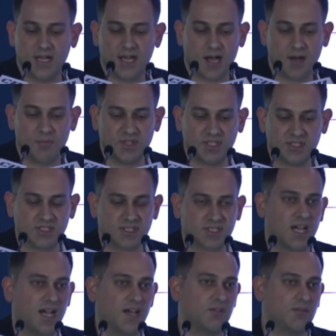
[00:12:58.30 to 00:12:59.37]
This is
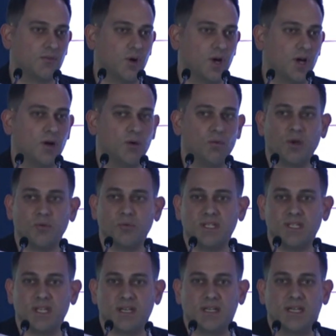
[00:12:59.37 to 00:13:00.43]
kind of what we
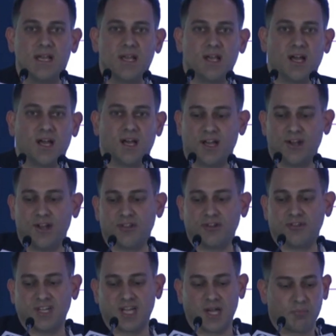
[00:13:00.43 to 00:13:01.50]
did. Another
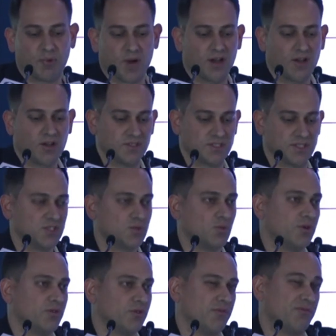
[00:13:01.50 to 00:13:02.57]
thing I'm proud of is this is
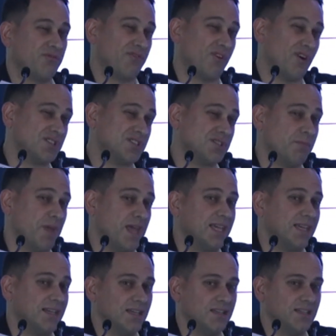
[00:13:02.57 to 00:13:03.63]
one of our first Make in India